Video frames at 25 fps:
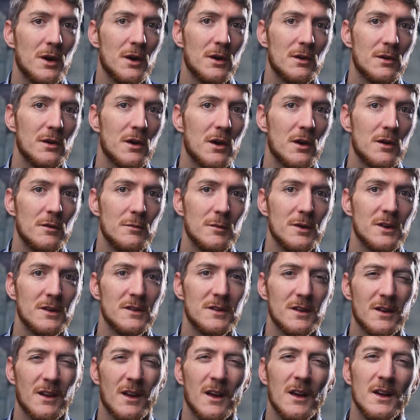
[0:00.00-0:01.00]
behind color
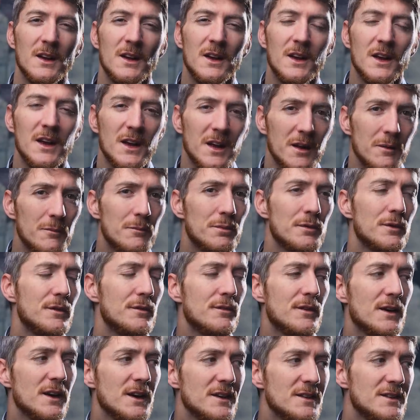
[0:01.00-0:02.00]
mixing.
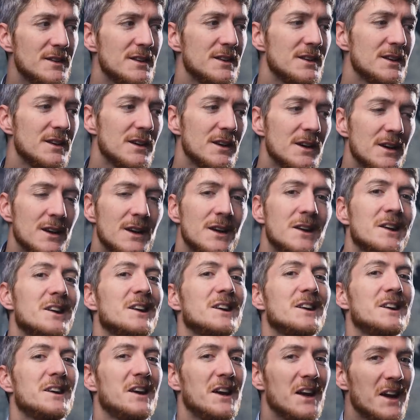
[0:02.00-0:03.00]
Improvising
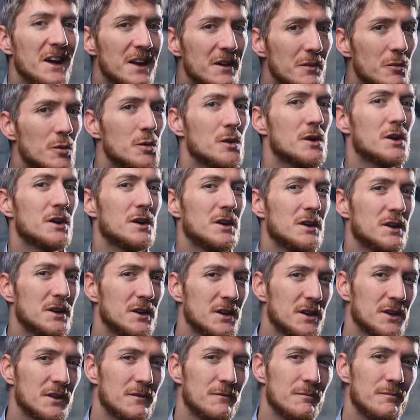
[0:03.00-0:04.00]
can
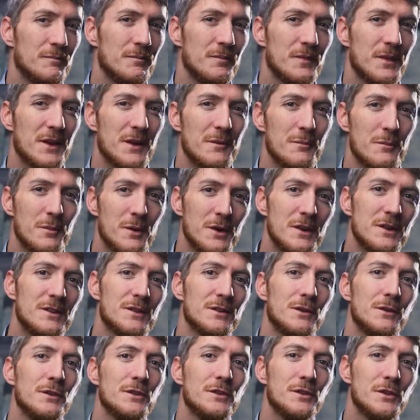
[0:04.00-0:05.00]
work, but it's
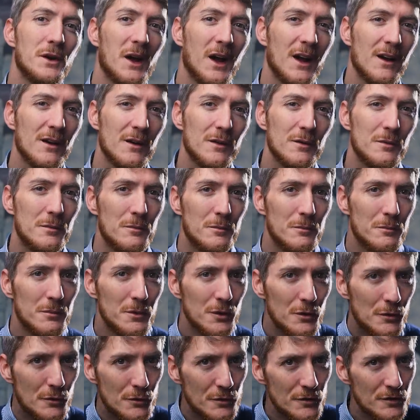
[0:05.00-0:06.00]
also how
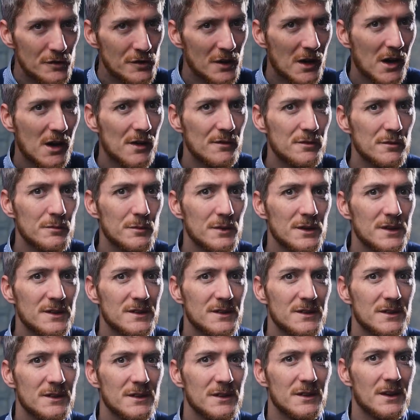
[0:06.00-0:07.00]
most
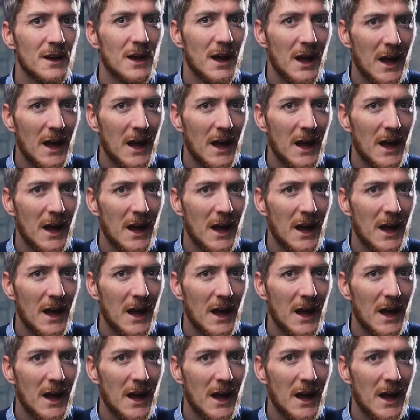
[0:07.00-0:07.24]
overmixing